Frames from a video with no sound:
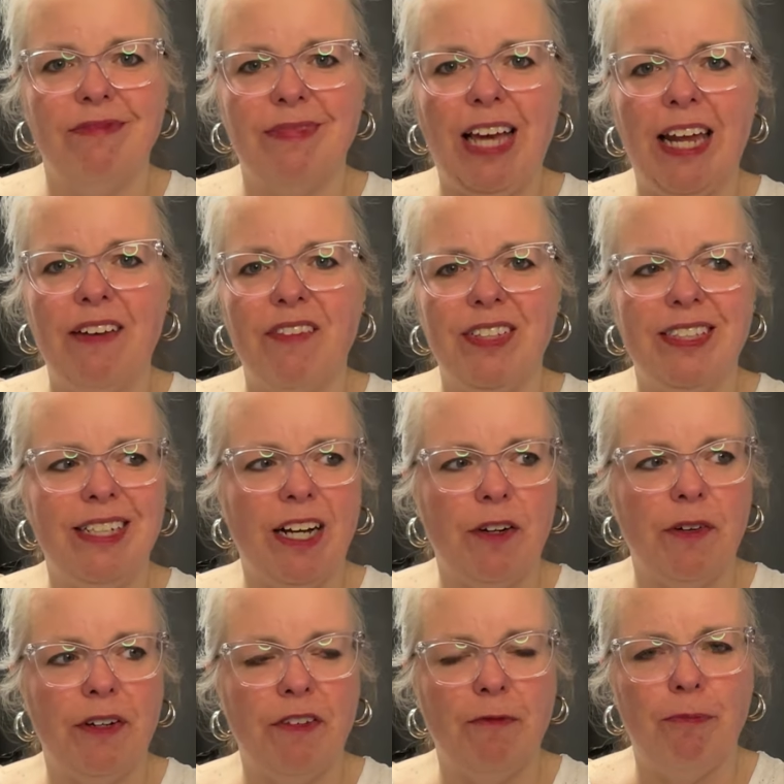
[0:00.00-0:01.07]
kind of a
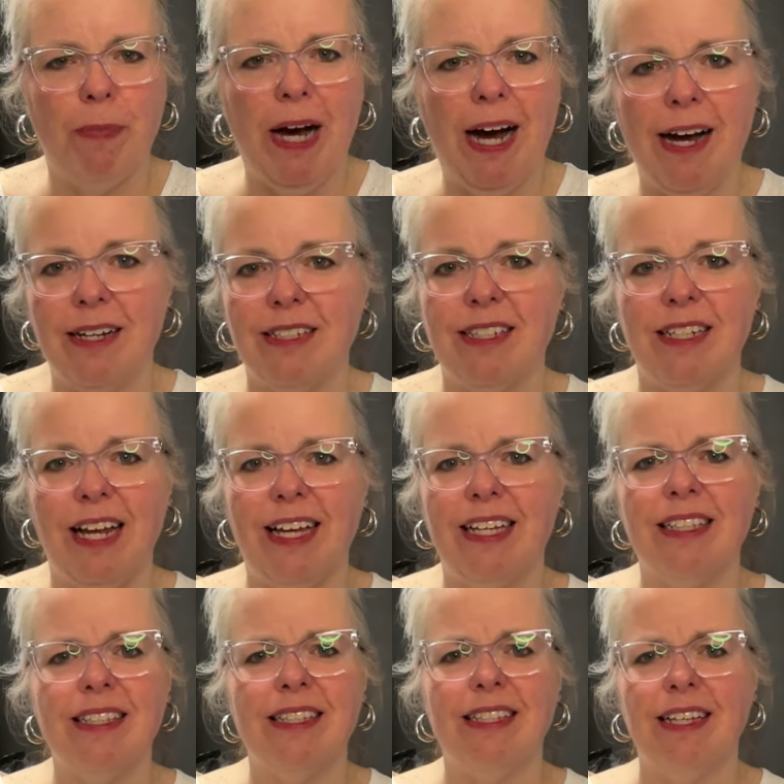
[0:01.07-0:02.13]
decorative box that I
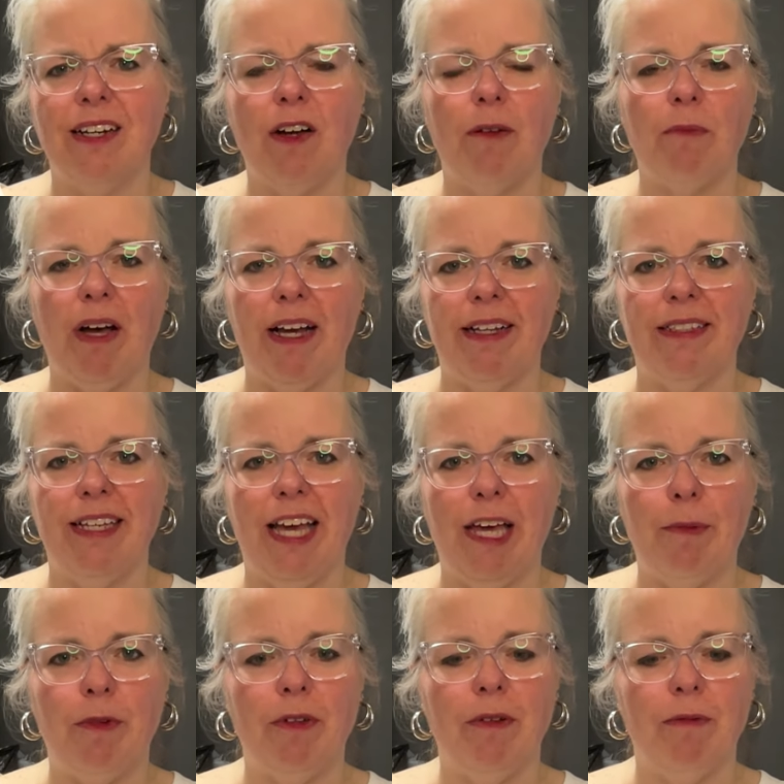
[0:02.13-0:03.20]
can sit on my
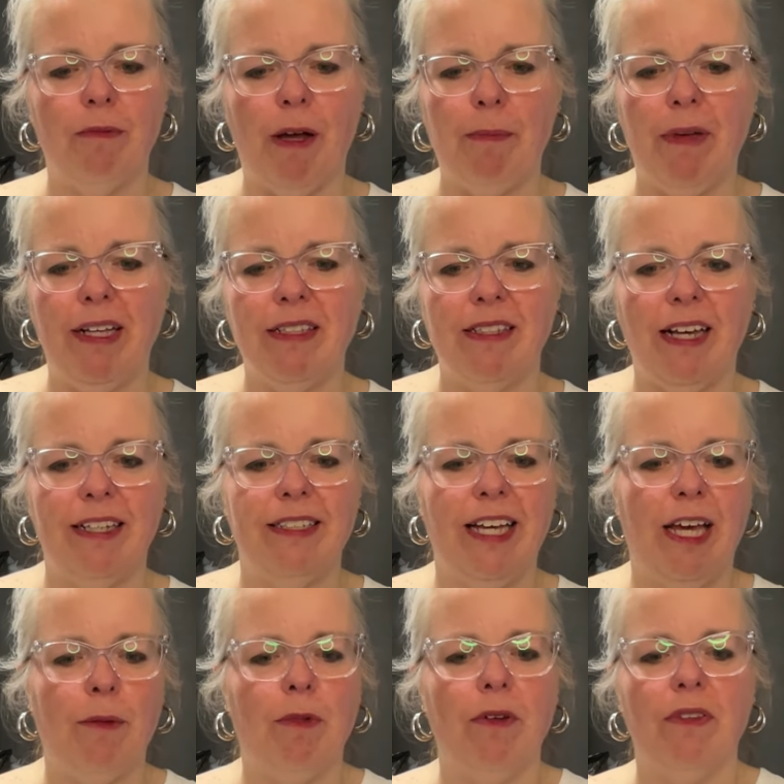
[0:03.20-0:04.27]
table, my bedside
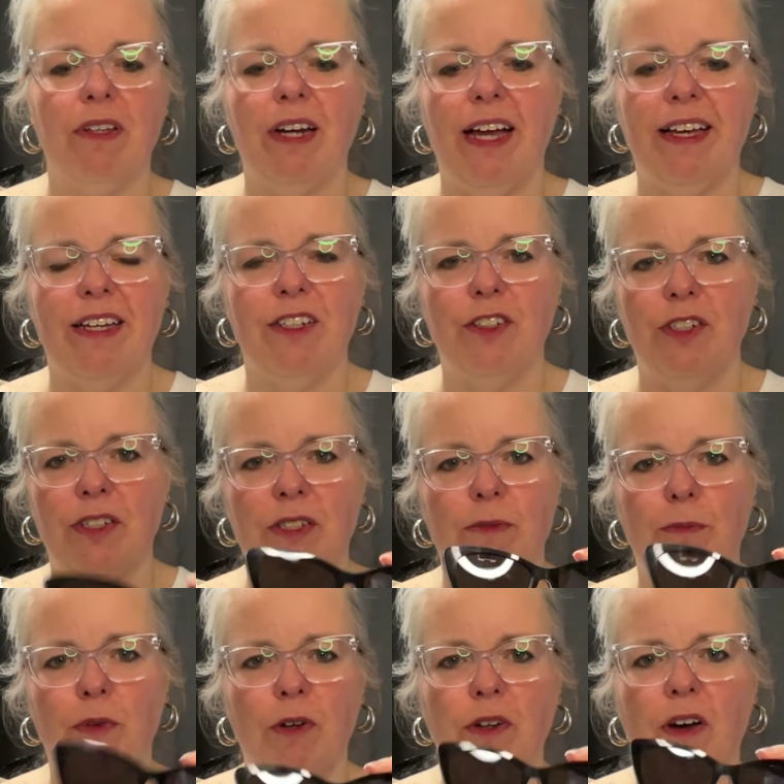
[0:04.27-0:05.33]
table, that I can just
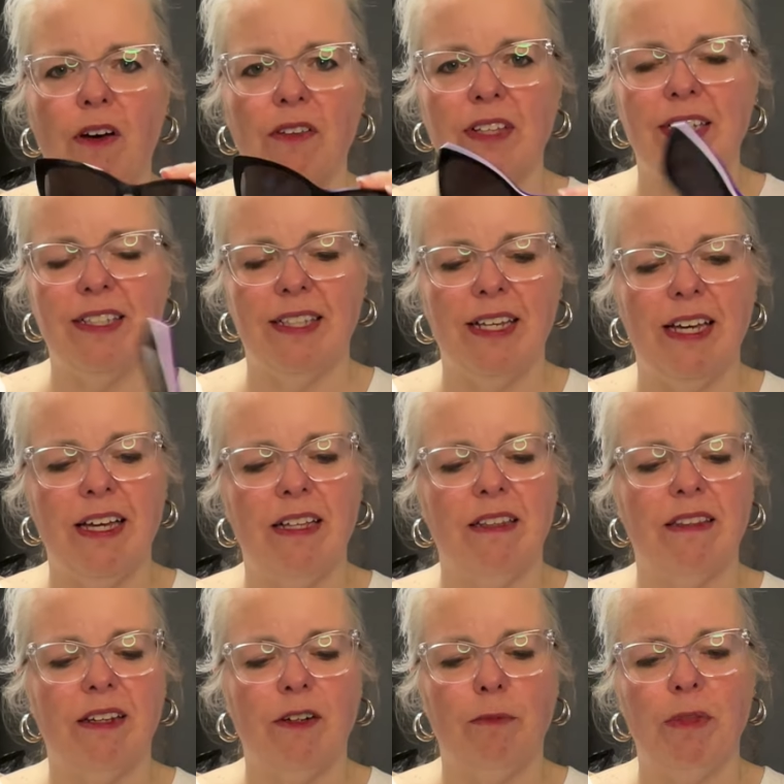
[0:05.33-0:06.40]
put all these in
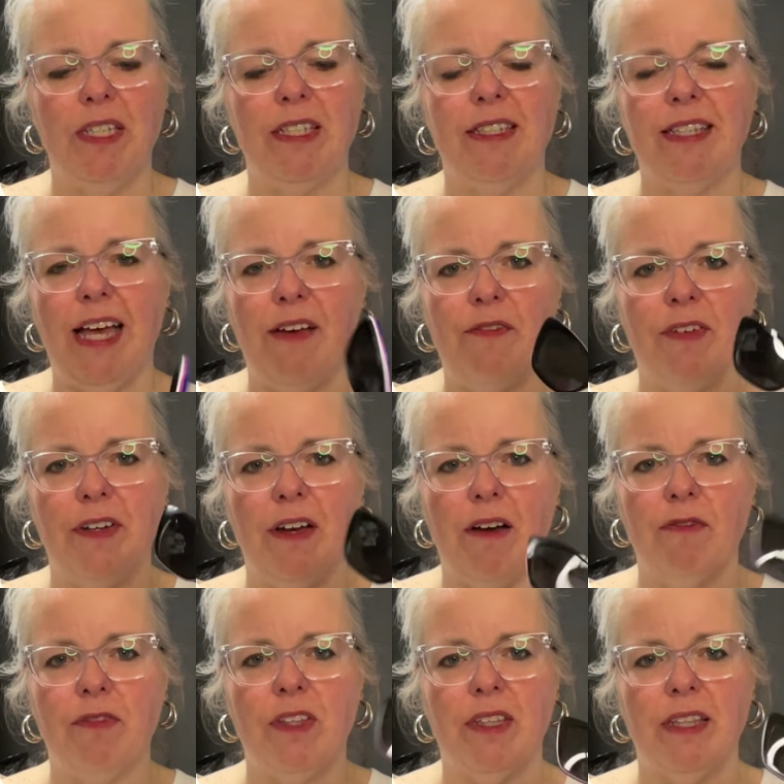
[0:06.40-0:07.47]
that'll be safe enough
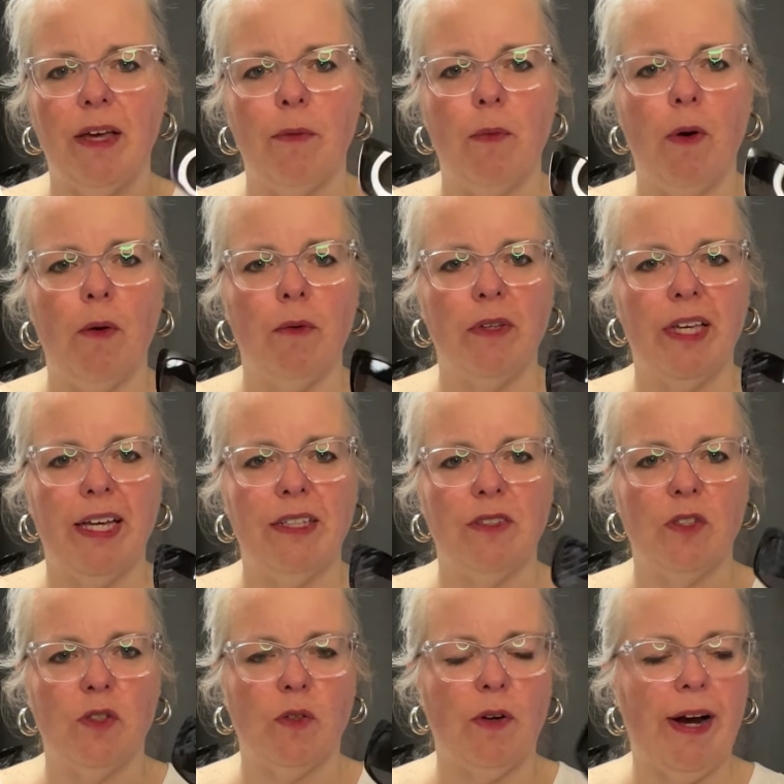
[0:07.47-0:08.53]
that they won't get
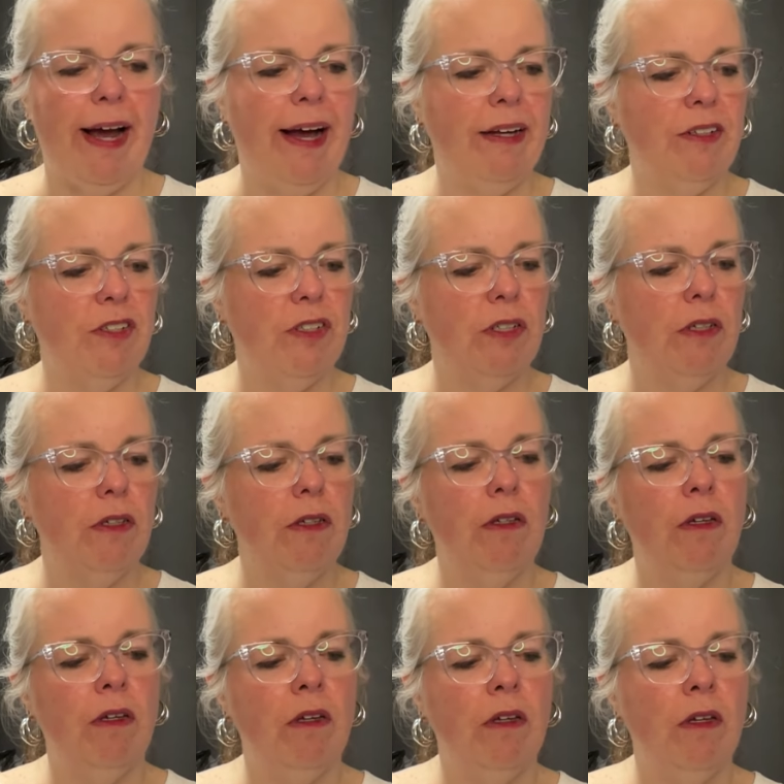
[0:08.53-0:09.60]
scratched.
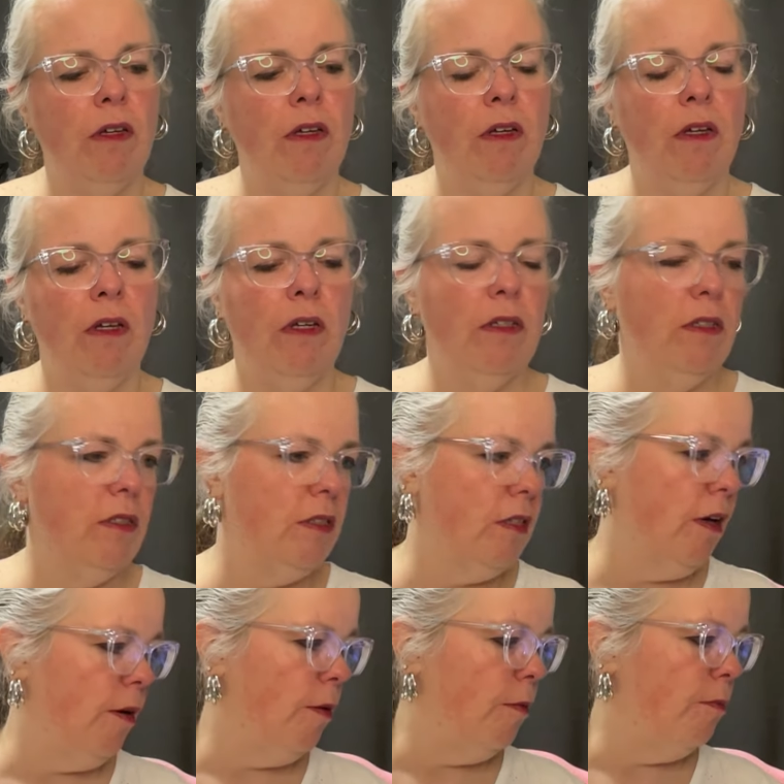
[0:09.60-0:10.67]

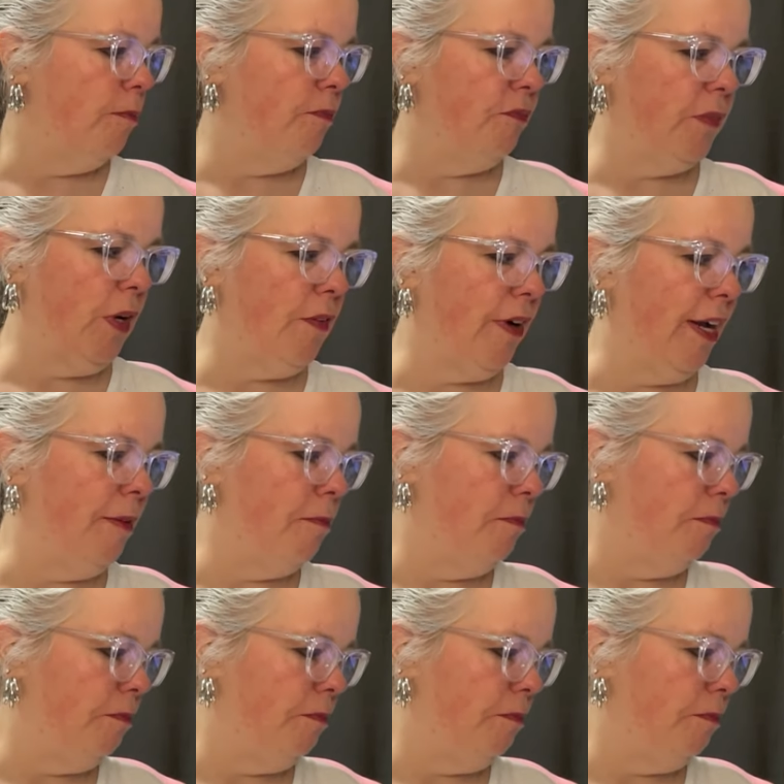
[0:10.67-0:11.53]
So, all right.